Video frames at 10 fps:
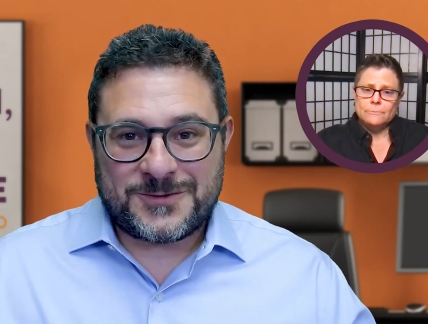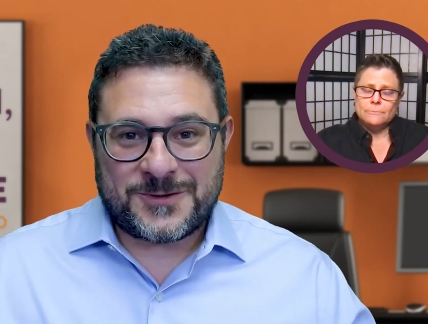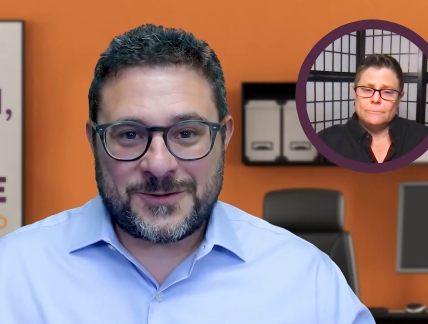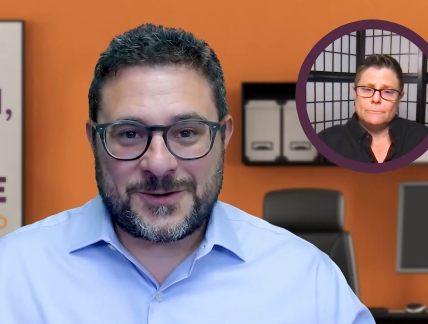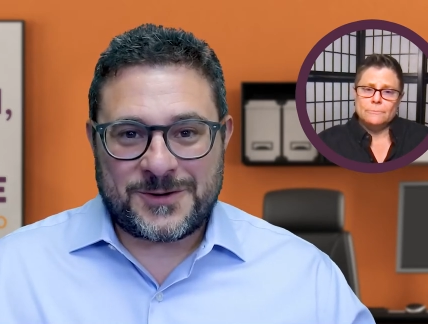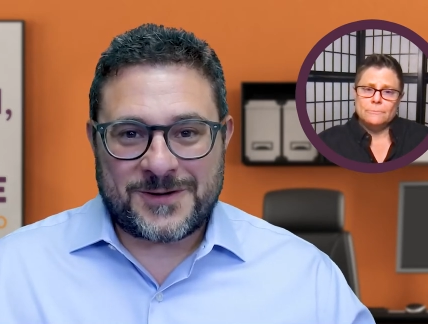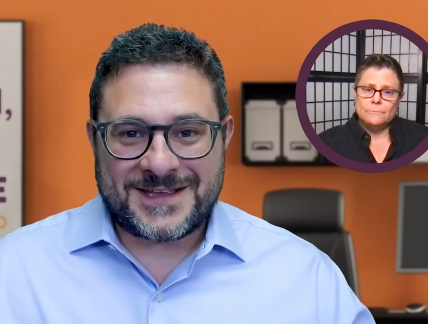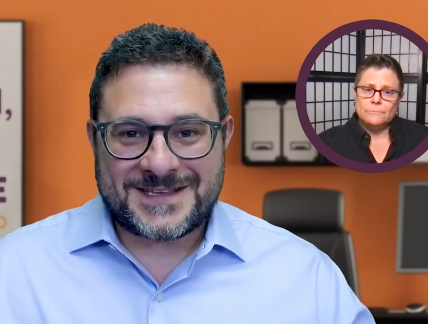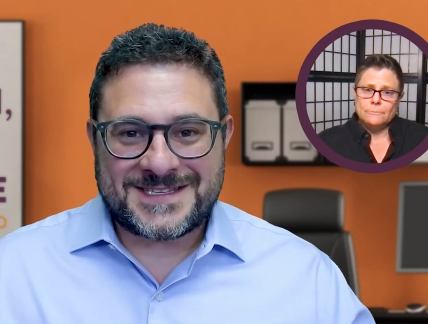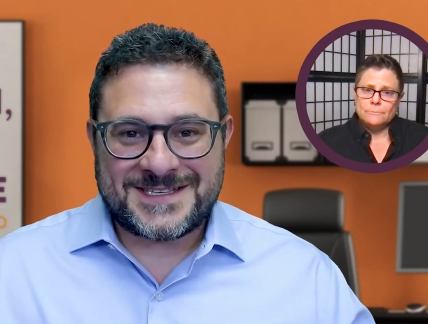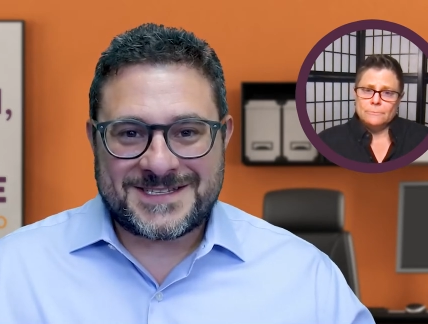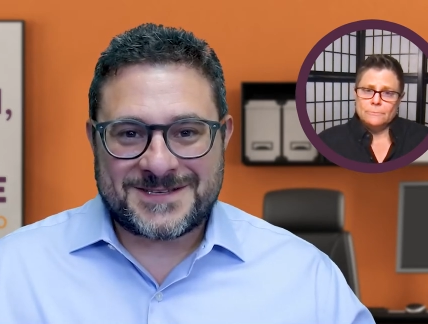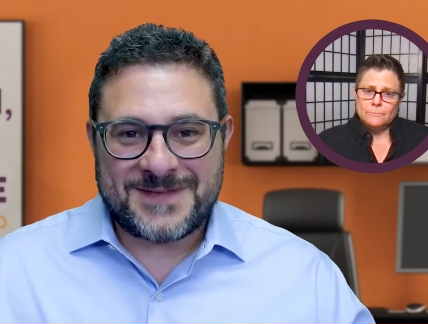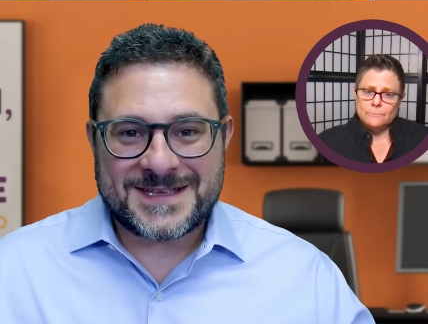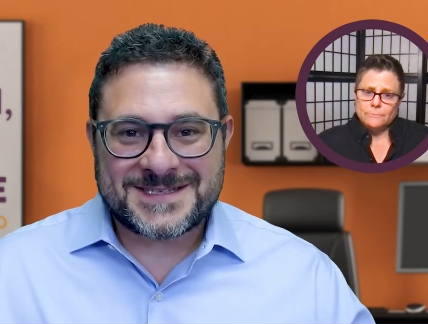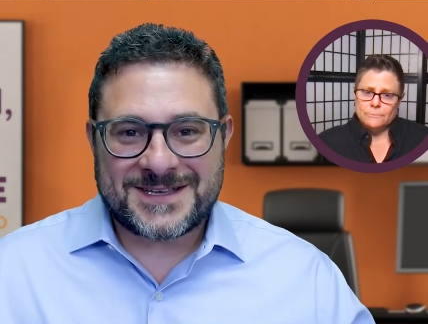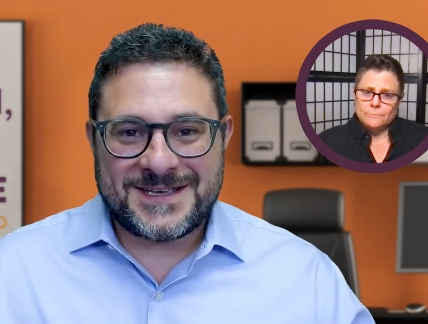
Speaker 1: to 21 credits each semester.